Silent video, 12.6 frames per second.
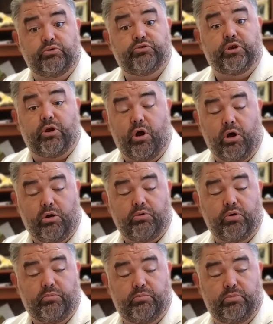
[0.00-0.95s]
there are
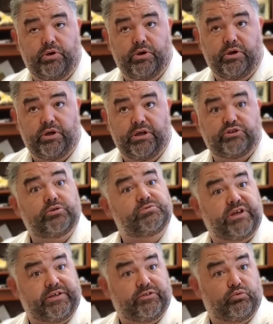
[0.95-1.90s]
in terms of
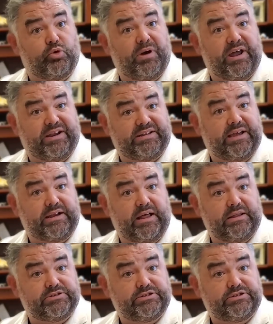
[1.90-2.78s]
like the robotic technology.